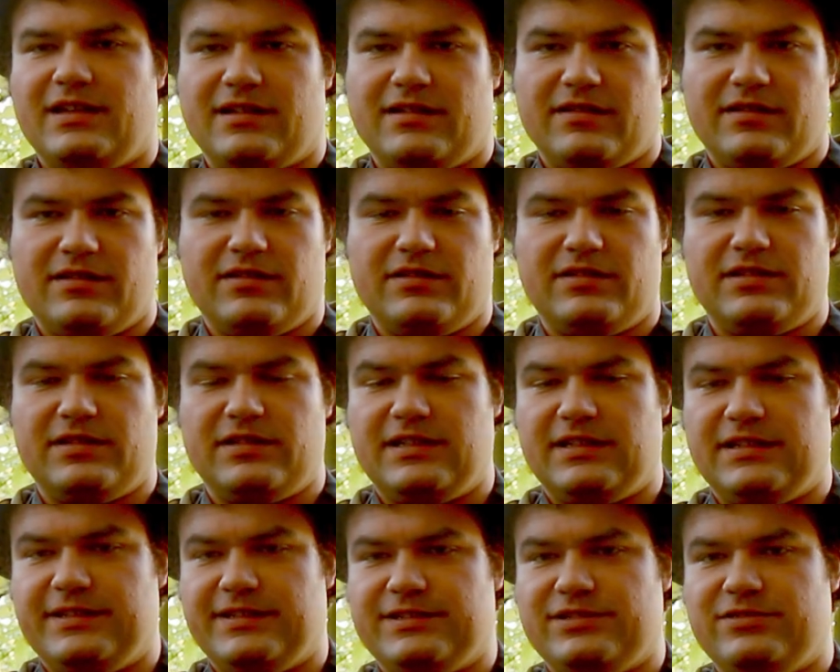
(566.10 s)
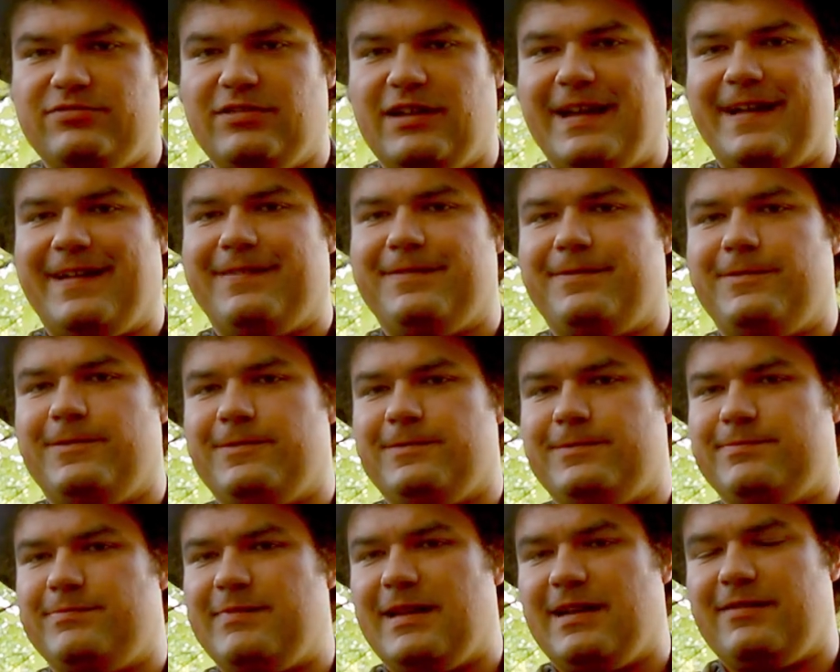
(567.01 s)
and it does great alpha
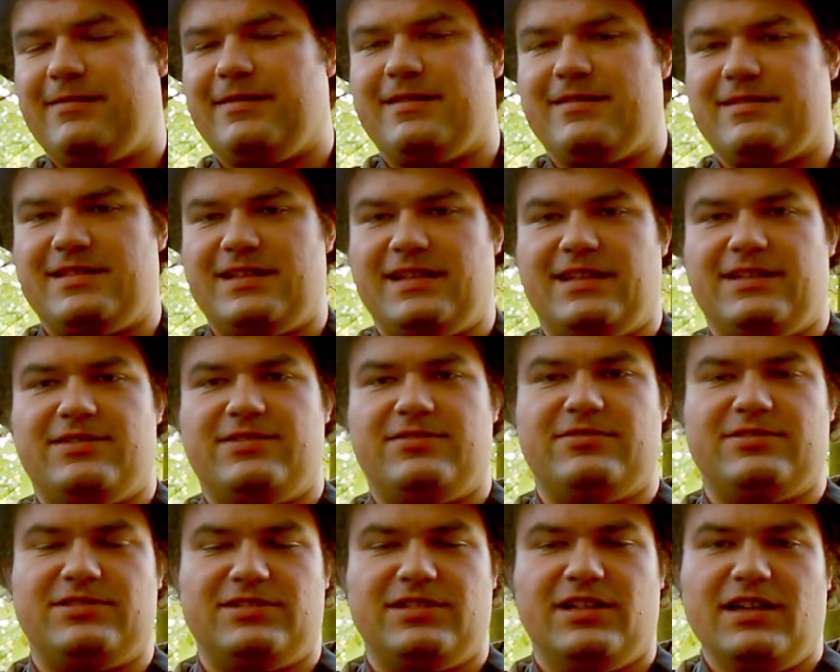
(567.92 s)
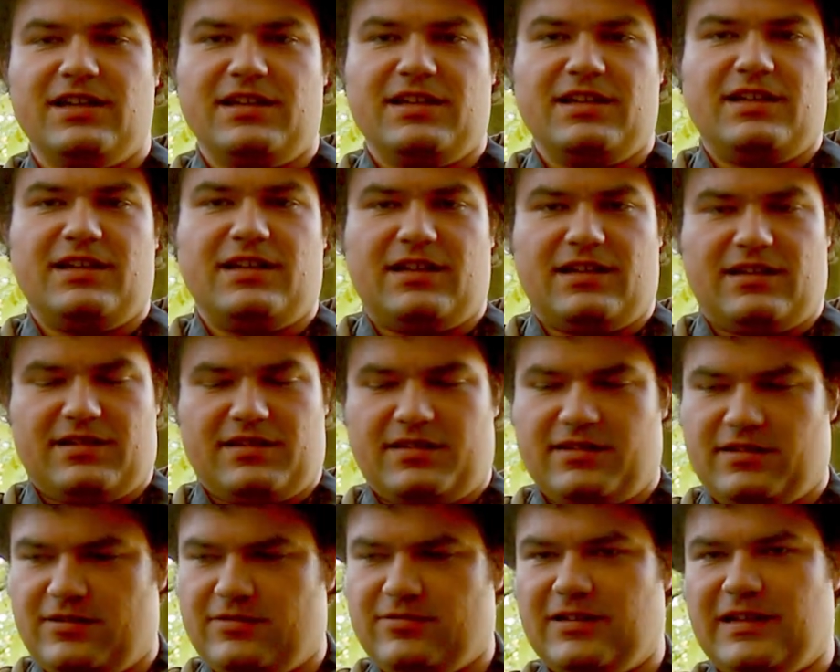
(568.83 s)
photos background thanks to its
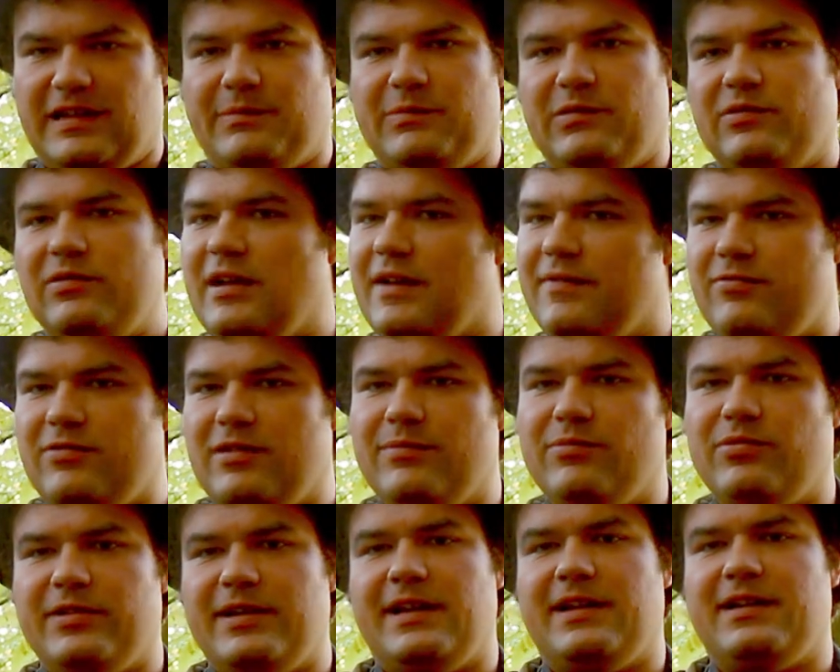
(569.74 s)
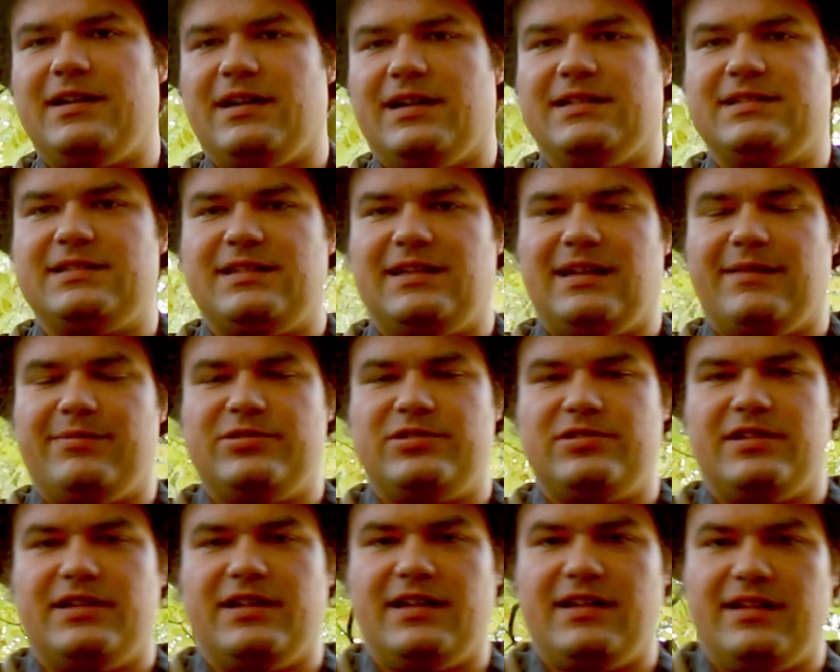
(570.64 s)
incredible f1.8 constant
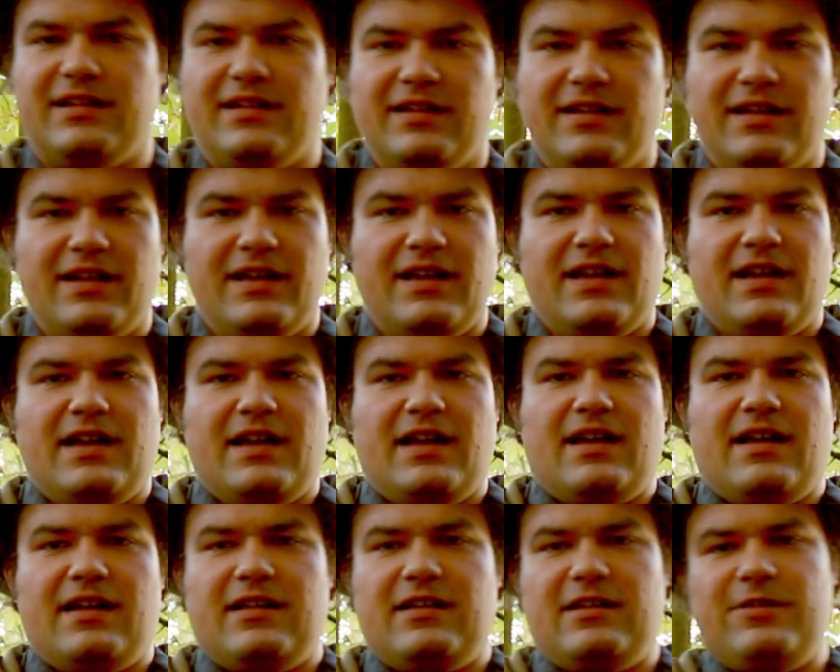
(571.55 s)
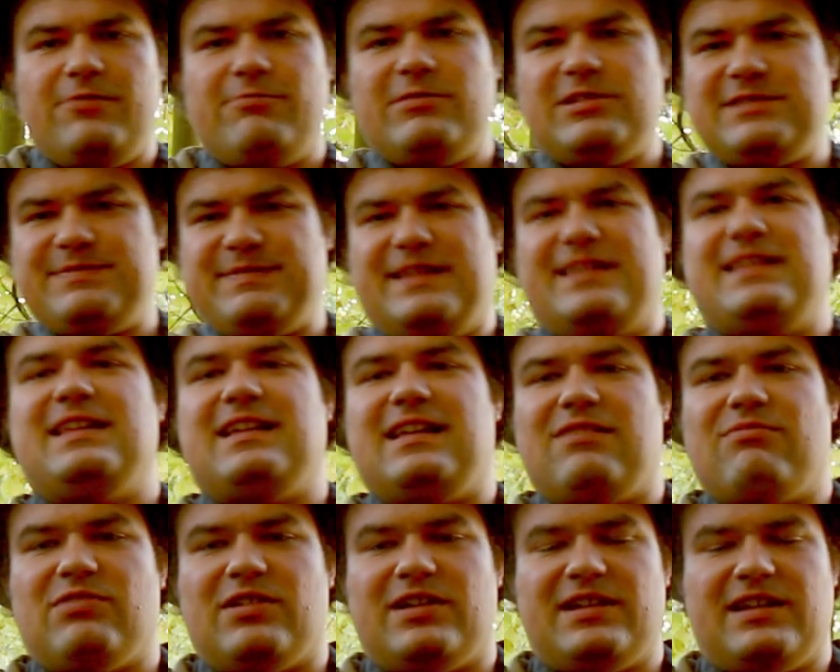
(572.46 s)
aperture. You must be
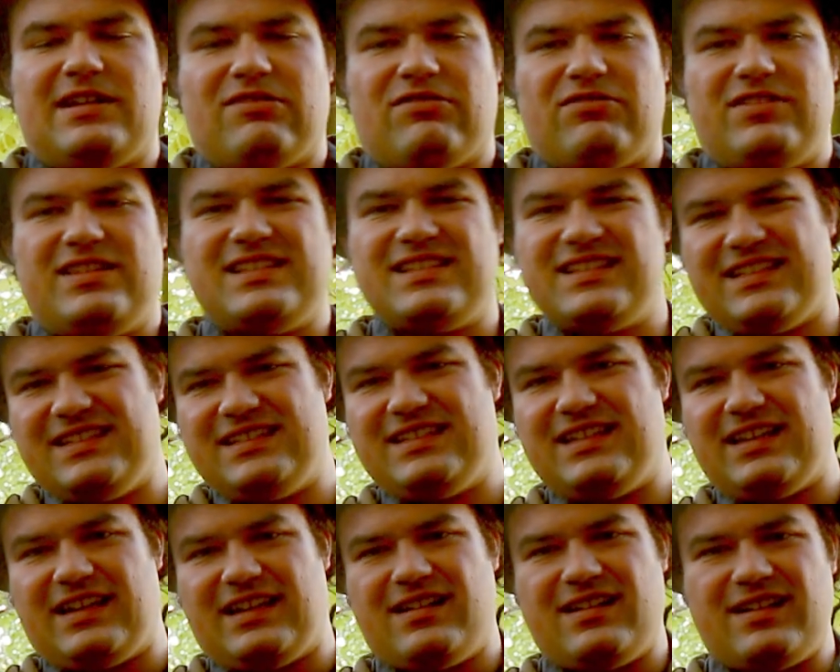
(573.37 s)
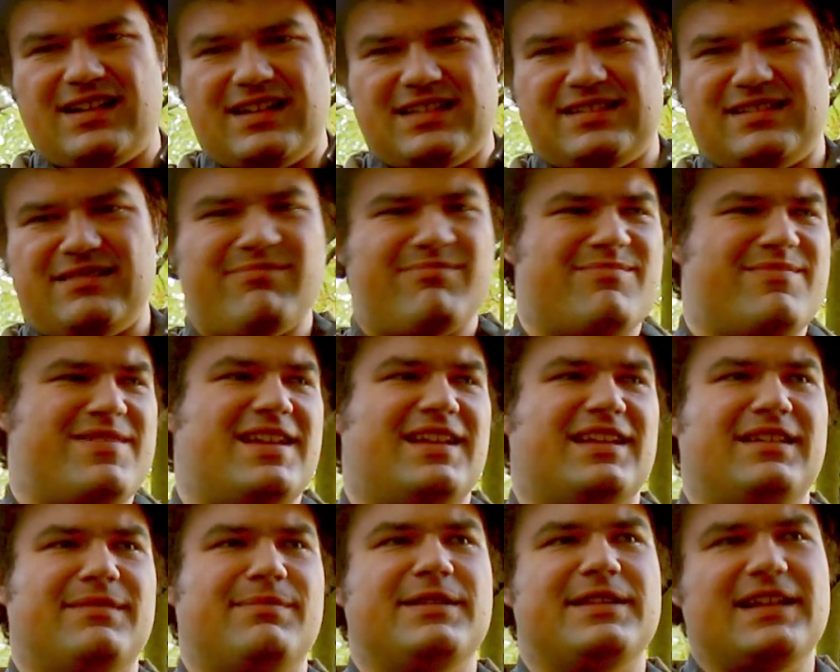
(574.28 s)
thinking by now, this thing's got to cost a
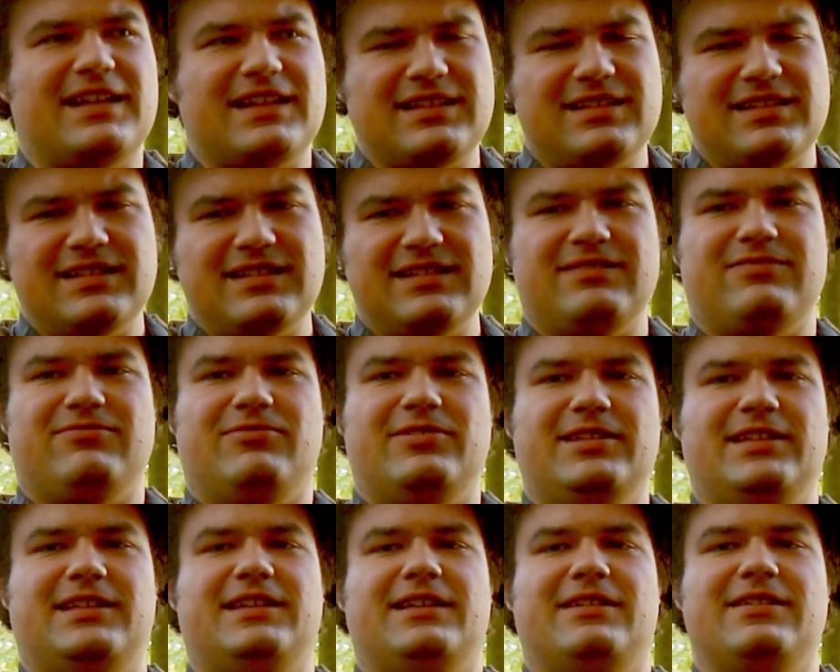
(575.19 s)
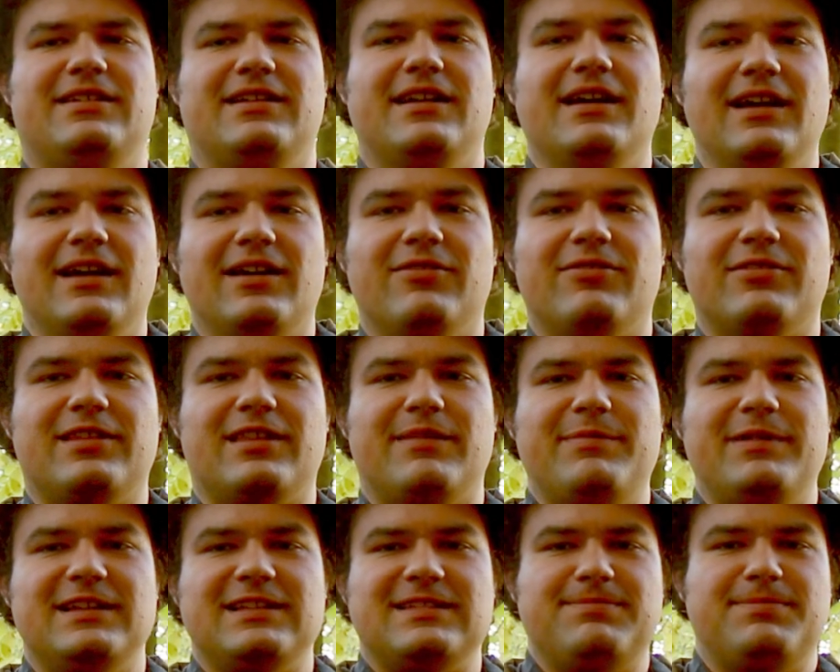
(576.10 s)
mint, but that's really one of the
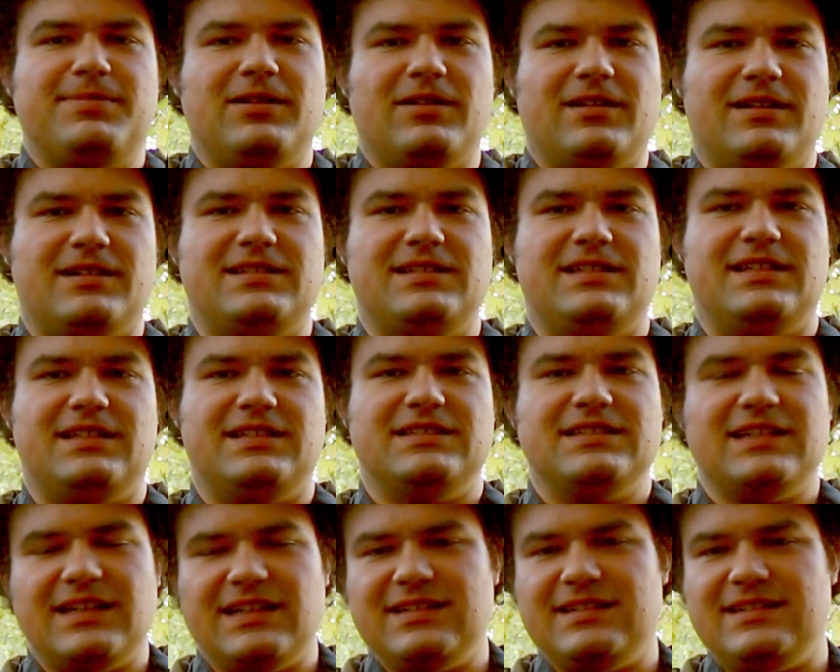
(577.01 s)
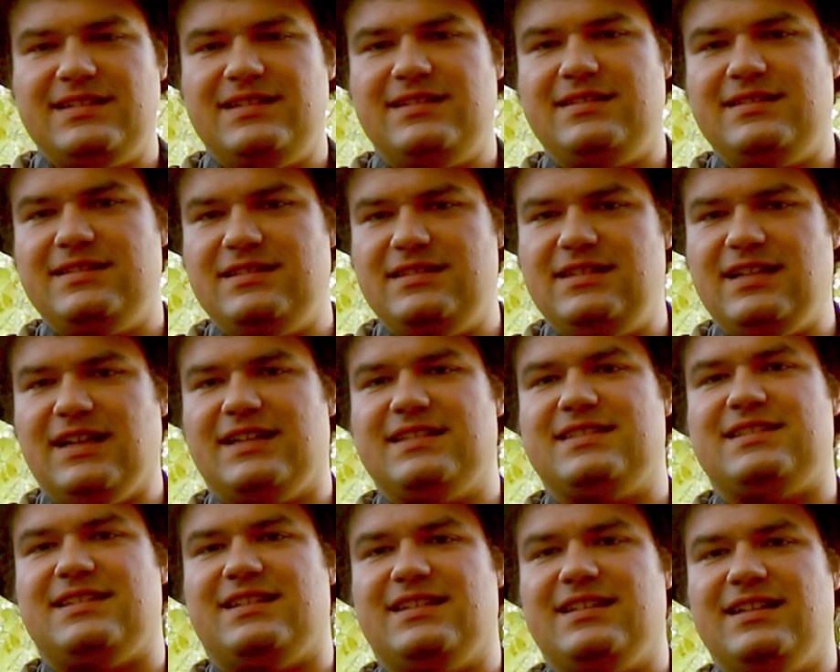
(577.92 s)
best parts, is that it
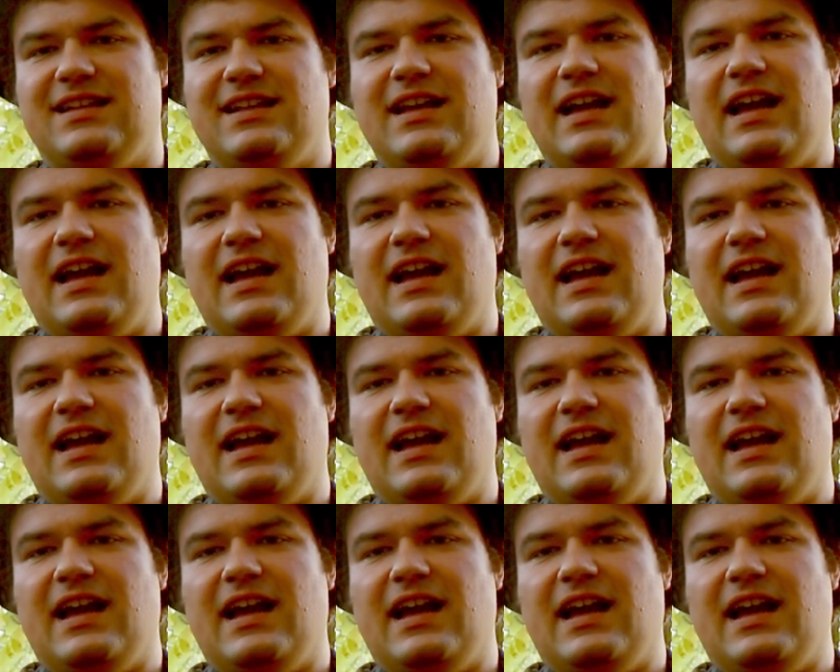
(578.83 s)
doesn't.